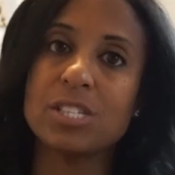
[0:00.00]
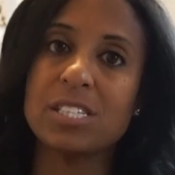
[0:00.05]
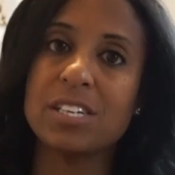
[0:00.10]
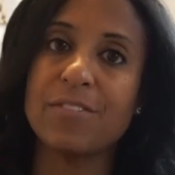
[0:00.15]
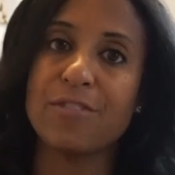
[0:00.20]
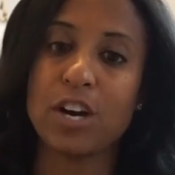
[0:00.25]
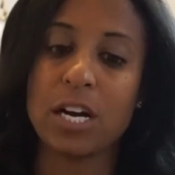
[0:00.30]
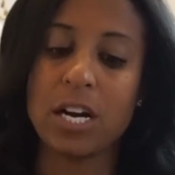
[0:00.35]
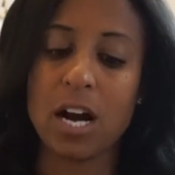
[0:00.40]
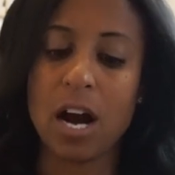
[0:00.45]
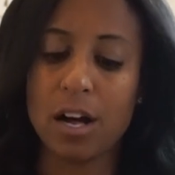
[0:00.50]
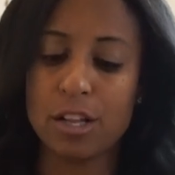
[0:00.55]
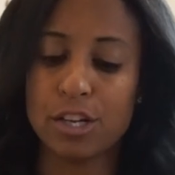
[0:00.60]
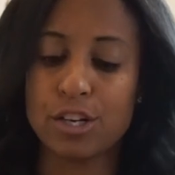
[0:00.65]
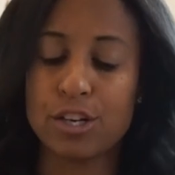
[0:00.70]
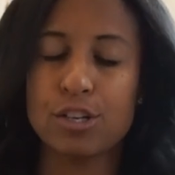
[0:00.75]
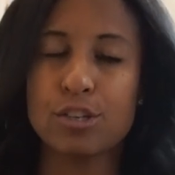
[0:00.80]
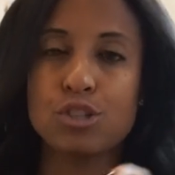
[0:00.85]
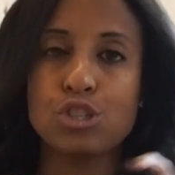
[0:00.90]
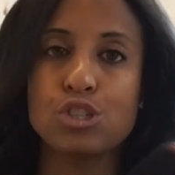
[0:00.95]
of different
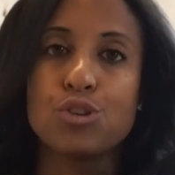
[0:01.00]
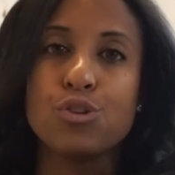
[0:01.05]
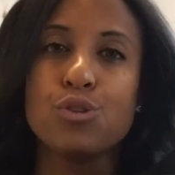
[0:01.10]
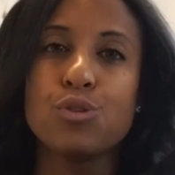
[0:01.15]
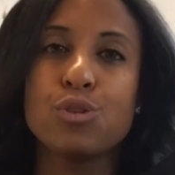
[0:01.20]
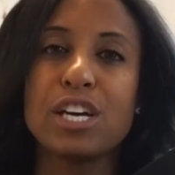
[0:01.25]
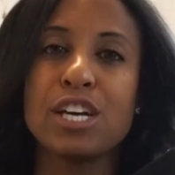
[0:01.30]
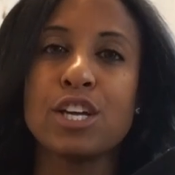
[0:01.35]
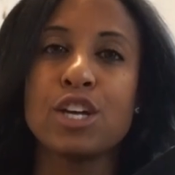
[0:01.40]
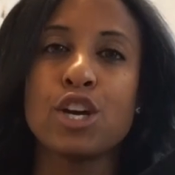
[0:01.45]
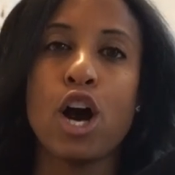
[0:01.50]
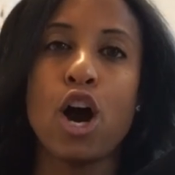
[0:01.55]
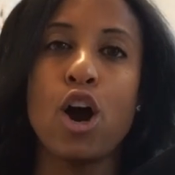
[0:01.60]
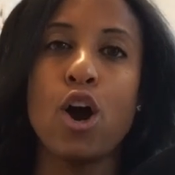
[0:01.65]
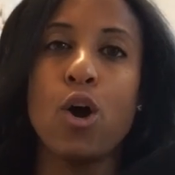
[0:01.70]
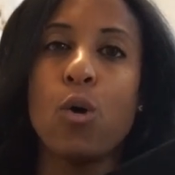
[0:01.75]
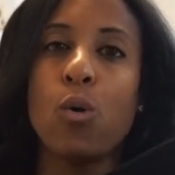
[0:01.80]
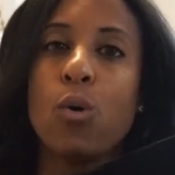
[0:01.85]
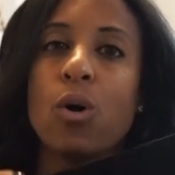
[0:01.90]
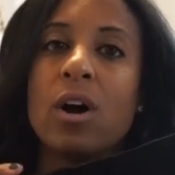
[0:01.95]
colors, so you can
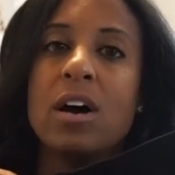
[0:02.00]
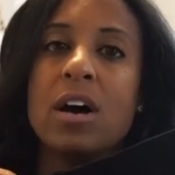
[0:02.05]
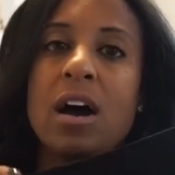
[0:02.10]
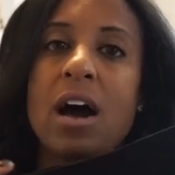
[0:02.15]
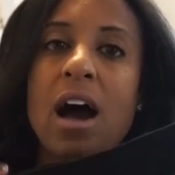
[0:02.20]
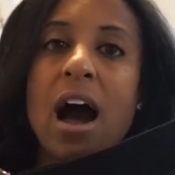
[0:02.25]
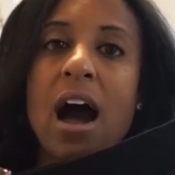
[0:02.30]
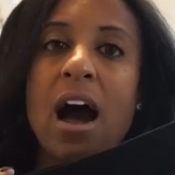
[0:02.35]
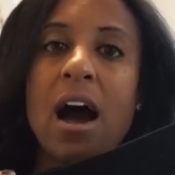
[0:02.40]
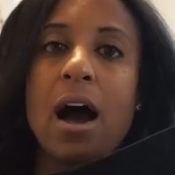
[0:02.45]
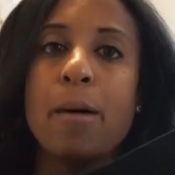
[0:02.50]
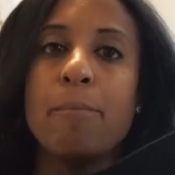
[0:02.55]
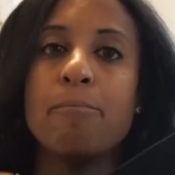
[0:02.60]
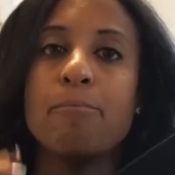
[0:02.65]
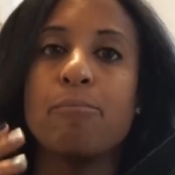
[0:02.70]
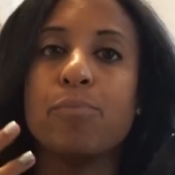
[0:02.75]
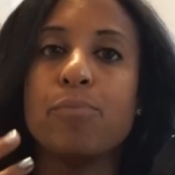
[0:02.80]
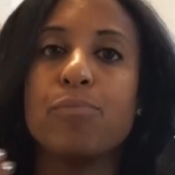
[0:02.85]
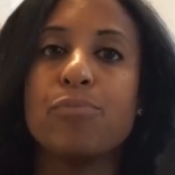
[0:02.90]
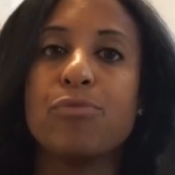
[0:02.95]
go
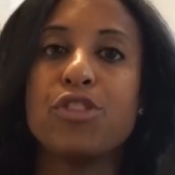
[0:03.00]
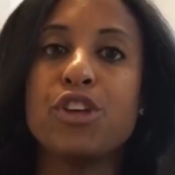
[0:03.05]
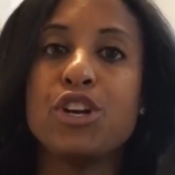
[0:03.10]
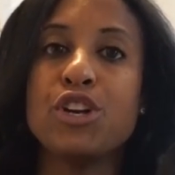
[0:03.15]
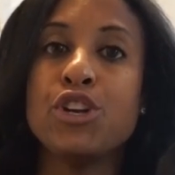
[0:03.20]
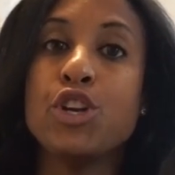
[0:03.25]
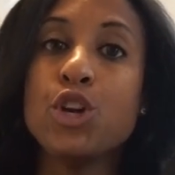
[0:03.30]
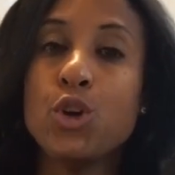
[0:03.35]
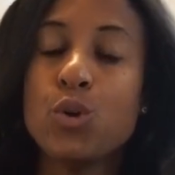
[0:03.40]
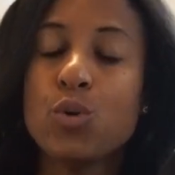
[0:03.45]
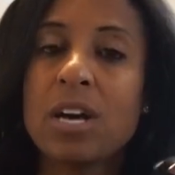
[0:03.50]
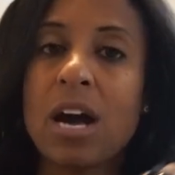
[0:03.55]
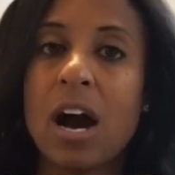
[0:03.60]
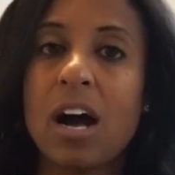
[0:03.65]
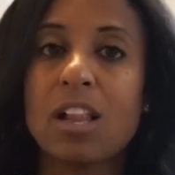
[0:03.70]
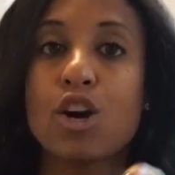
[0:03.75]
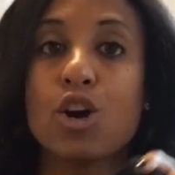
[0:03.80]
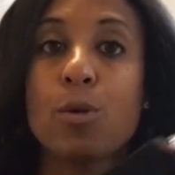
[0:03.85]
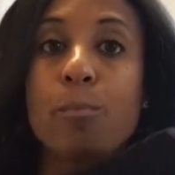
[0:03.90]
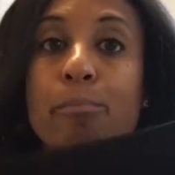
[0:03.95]
the nude
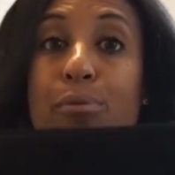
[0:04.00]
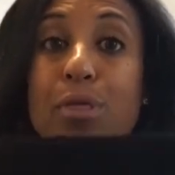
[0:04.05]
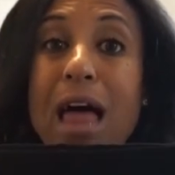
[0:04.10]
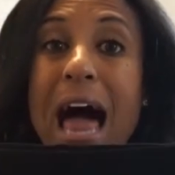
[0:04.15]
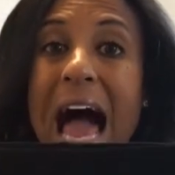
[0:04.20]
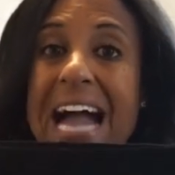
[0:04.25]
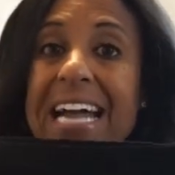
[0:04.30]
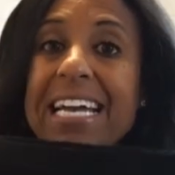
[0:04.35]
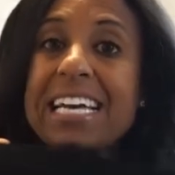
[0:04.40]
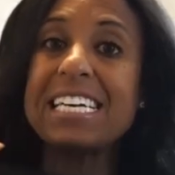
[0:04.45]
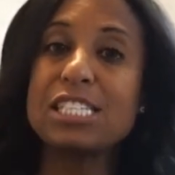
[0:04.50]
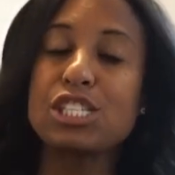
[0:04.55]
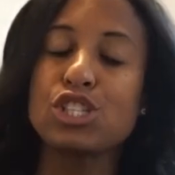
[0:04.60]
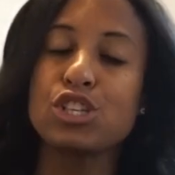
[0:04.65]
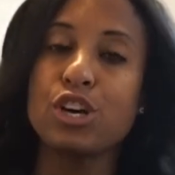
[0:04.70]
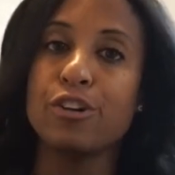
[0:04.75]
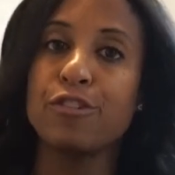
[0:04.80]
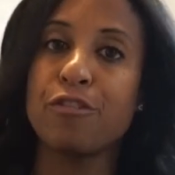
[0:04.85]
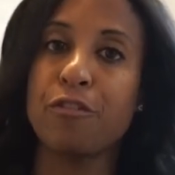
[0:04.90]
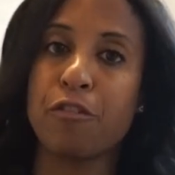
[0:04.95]
color. Black is
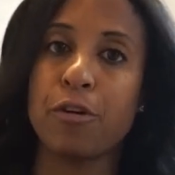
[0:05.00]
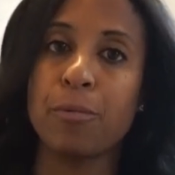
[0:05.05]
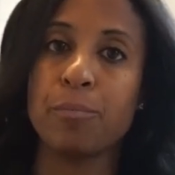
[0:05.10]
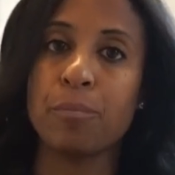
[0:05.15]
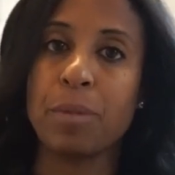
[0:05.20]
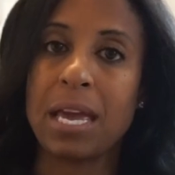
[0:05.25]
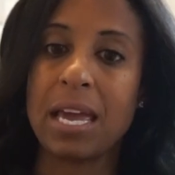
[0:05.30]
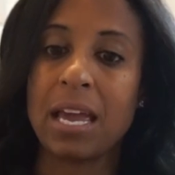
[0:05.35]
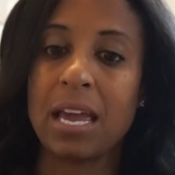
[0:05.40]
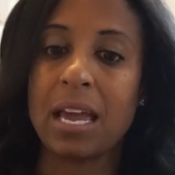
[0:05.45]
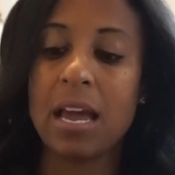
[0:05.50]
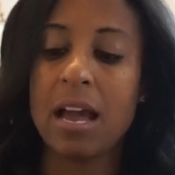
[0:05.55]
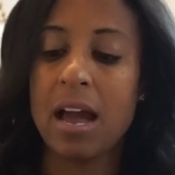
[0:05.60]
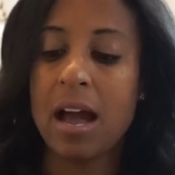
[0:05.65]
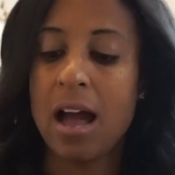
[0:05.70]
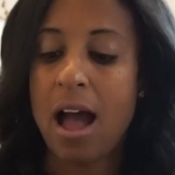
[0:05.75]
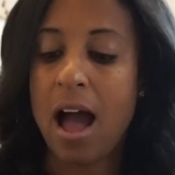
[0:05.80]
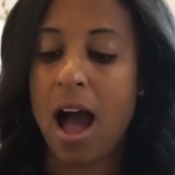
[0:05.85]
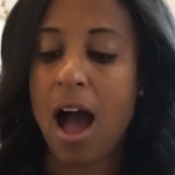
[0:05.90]
good for me.